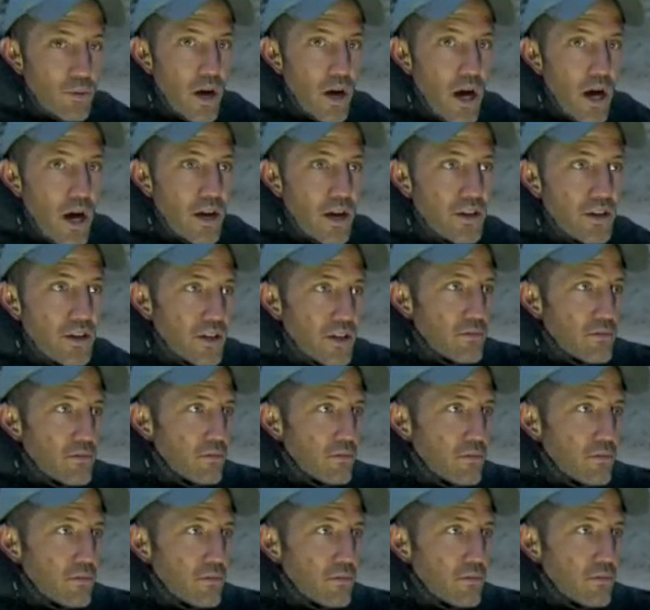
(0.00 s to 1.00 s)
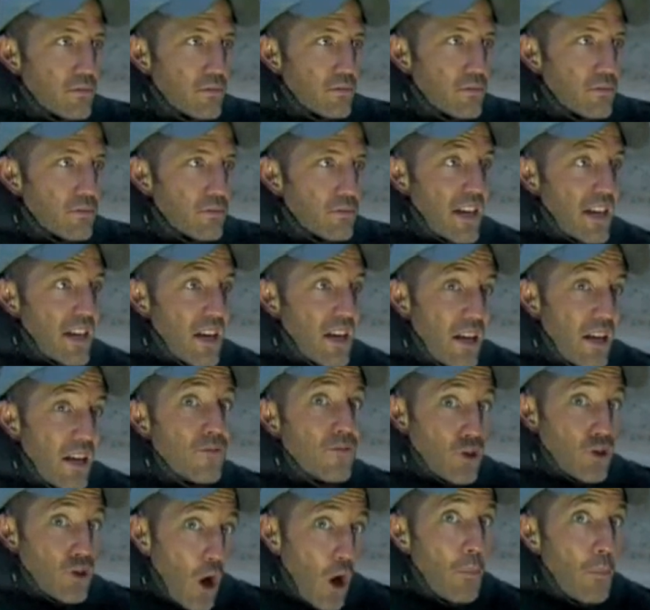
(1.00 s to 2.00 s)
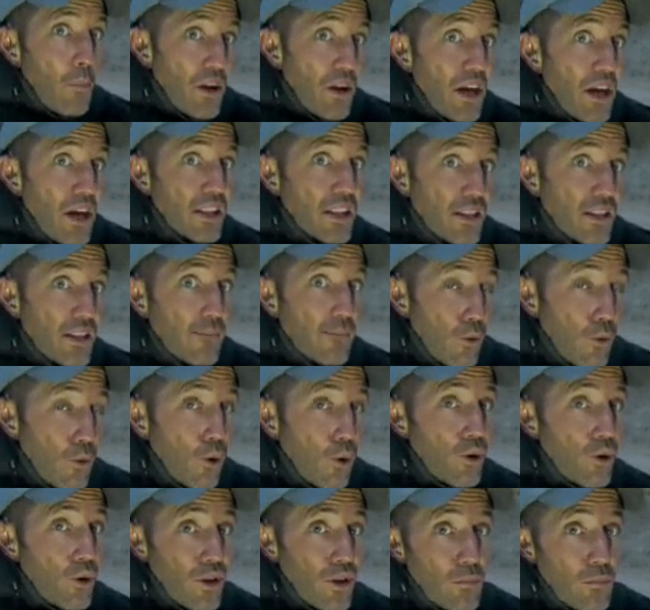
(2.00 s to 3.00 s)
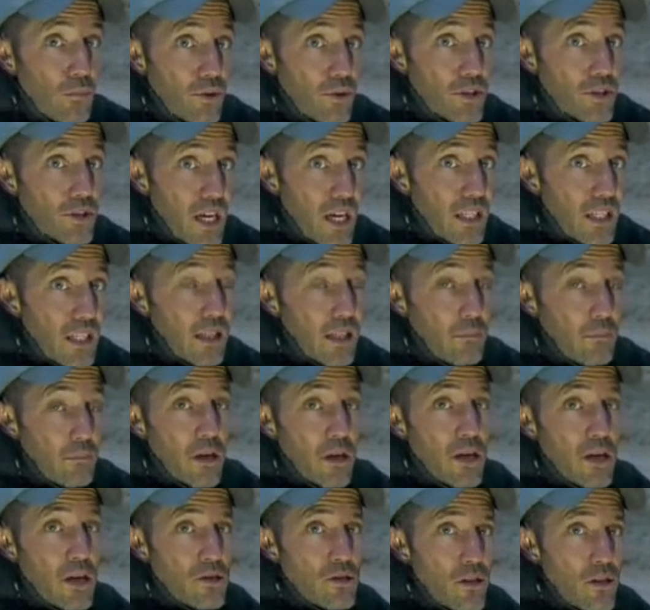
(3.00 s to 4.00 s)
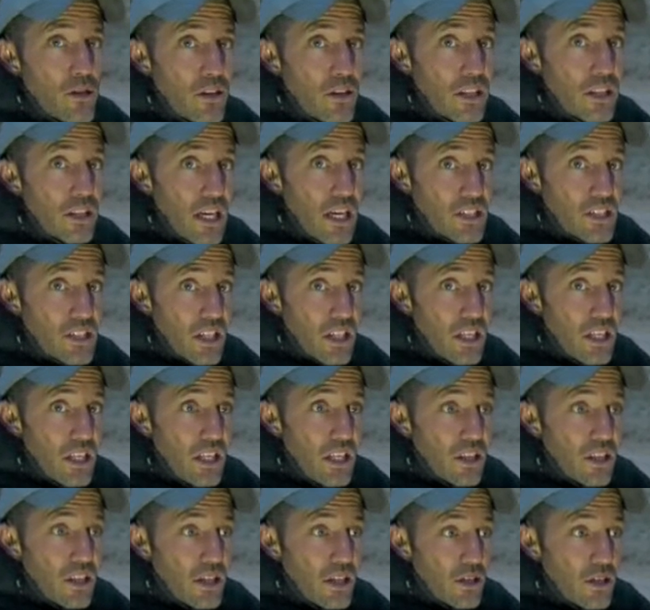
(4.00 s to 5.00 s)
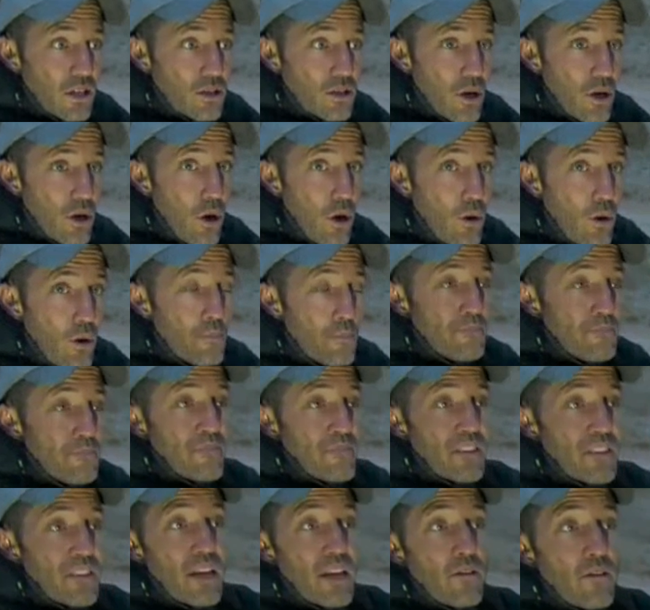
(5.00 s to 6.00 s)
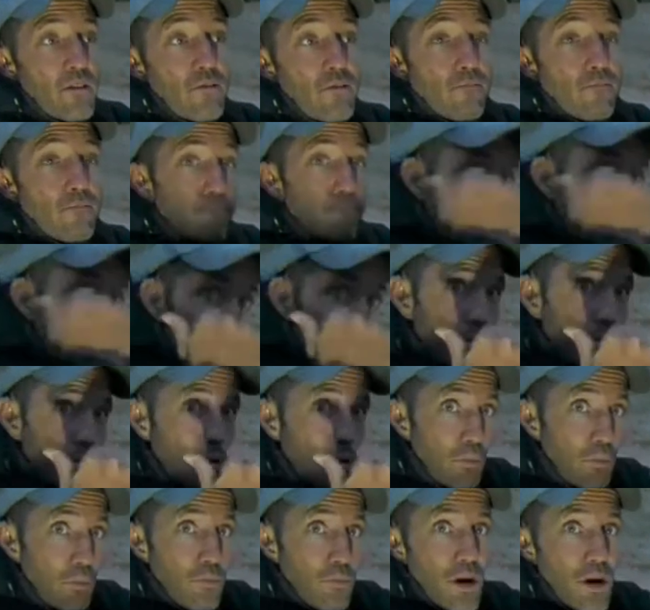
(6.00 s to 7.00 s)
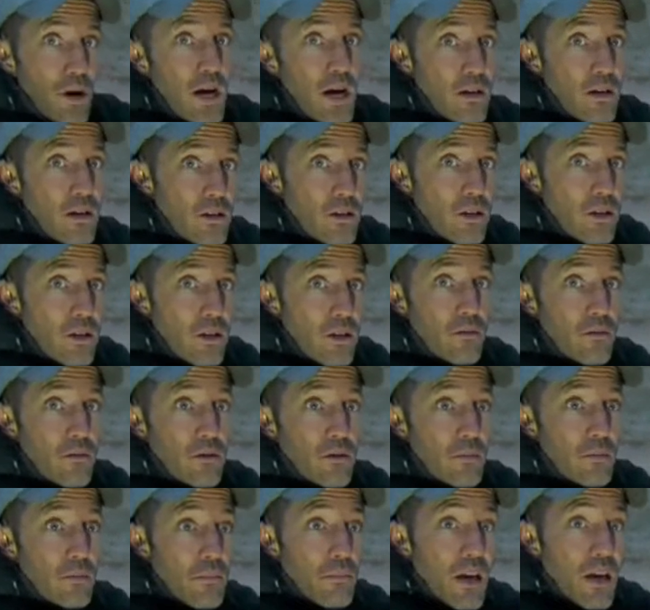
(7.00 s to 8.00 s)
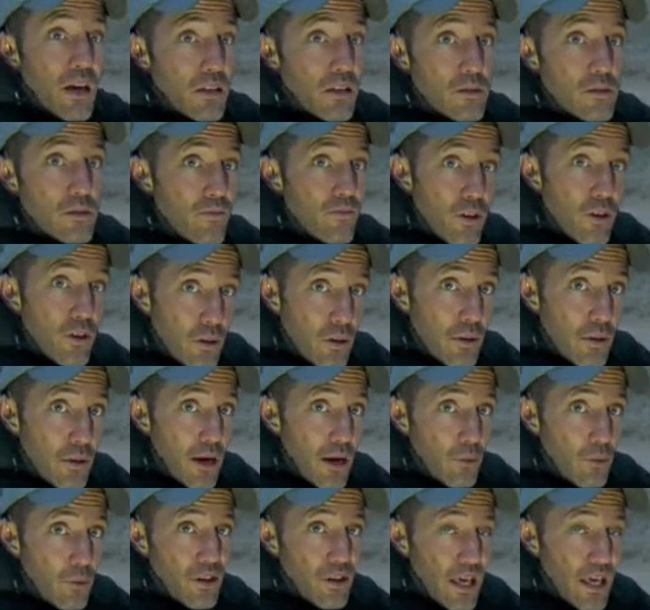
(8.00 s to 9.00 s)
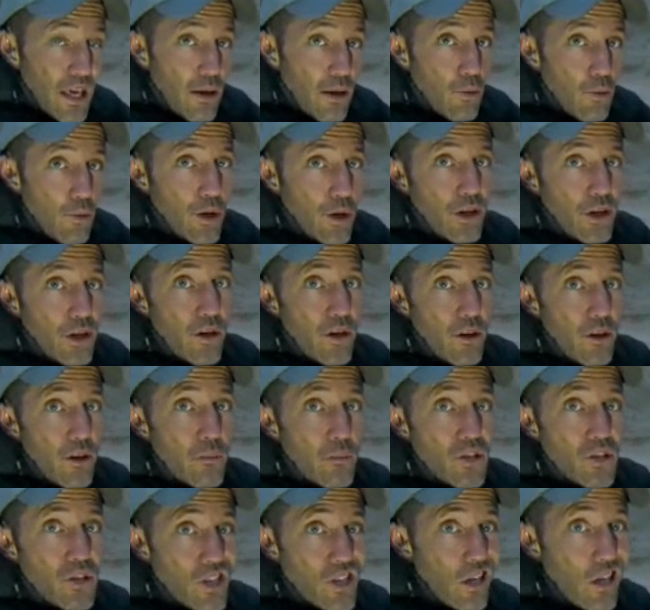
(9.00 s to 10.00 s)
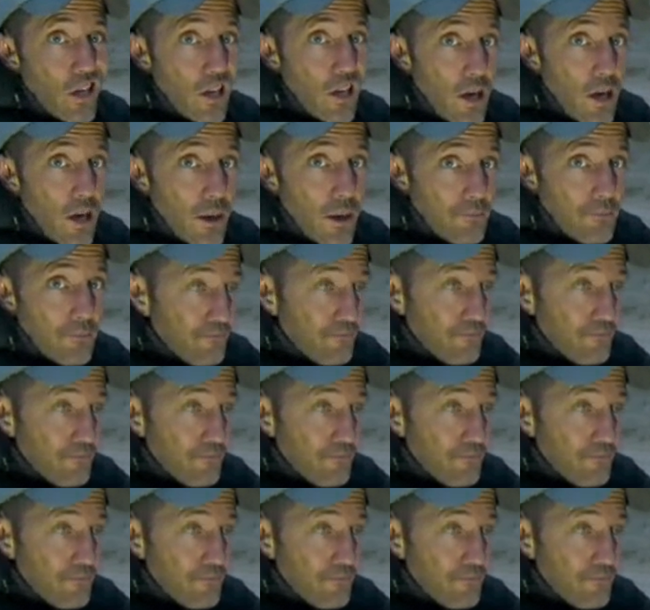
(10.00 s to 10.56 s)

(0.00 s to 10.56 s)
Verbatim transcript: the pride that will they, they, kind of dominate them more than protect them so i think that's the key thing to know then the pride the the males further back where they were are the majinga